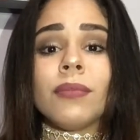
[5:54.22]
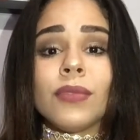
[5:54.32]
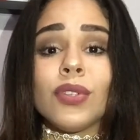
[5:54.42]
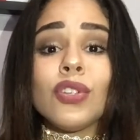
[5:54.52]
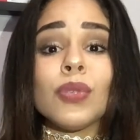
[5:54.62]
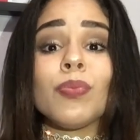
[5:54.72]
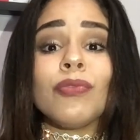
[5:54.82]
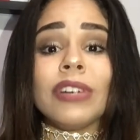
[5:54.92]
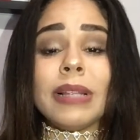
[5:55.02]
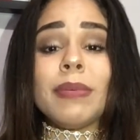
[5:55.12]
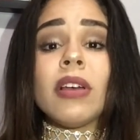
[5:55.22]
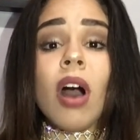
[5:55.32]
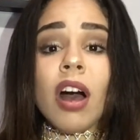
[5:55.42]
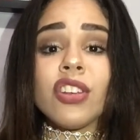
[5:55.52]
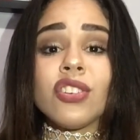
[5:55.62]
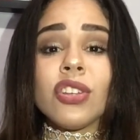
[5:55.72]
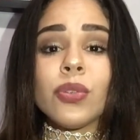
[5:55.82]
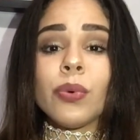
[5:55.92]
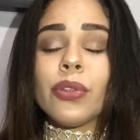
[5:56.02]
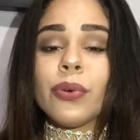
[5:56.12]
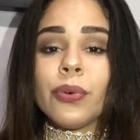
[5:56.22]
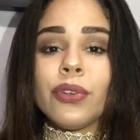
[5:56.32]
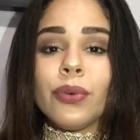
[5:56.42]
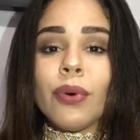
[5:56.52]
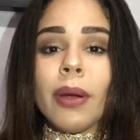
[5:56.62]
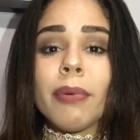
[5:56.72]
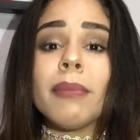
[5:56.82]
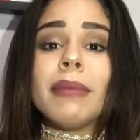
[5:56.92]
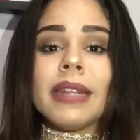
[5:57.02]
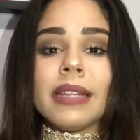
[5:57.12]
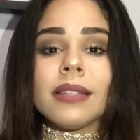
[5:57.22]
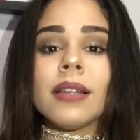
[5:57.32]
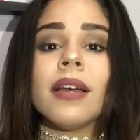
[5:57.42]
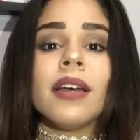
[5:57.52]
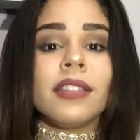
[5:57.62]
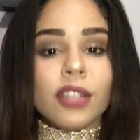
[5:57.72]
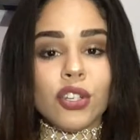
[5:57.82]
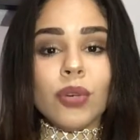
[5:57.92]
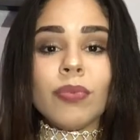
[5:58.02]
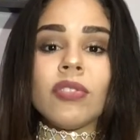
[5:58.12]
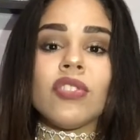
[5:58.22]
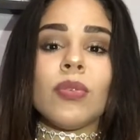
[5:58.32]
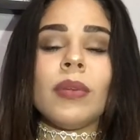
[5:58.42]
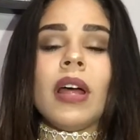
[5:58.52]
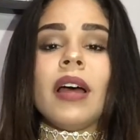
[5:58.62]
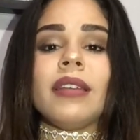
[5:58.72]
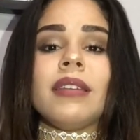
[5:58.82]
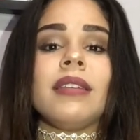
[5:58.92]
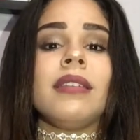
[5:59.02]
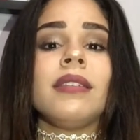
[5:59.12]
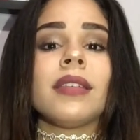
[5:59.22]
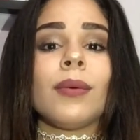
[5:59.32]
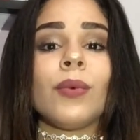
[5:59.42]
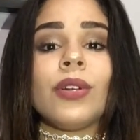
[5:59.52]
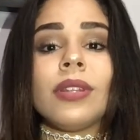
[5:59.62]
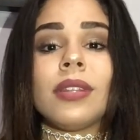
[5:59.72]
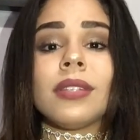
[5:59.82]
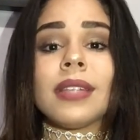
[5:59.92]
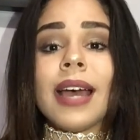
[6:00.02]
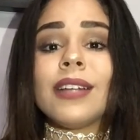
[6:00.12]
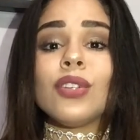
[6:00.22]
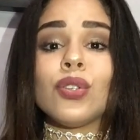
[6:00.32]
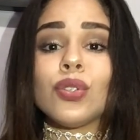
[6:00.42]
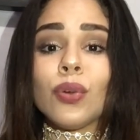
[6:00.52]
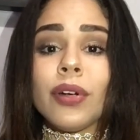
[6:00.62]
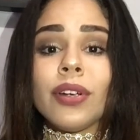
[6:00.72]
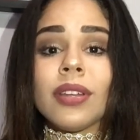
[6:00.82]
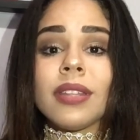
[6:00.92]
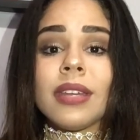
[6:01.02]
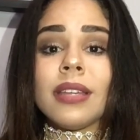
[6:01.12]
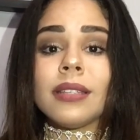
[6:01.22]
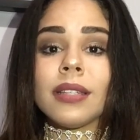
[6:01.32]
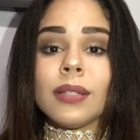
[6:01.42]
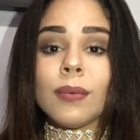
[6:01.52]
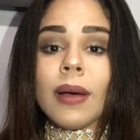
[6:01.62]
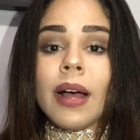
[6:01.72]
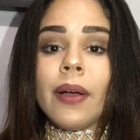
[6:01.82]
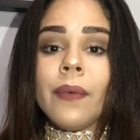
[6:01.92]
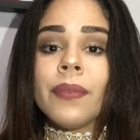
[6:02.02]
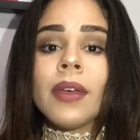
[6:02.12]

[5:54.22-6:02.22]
So just really be cautious with who you are permitting to touch your personal belongings and where you decide to store your things as well.